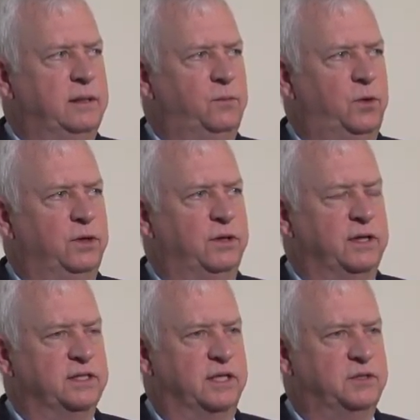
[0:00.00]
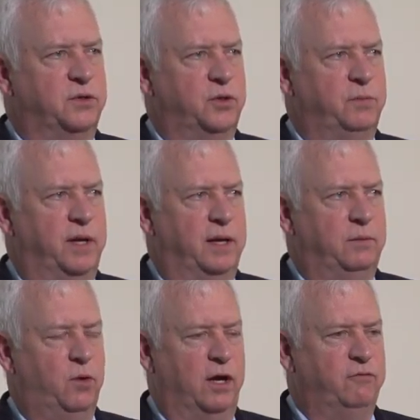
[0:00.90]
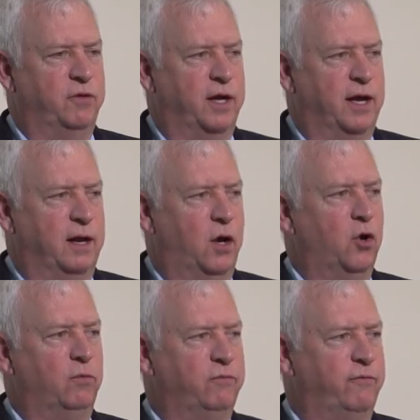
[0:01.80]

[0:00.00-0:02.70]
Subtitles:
one of the things I told my wife when I got home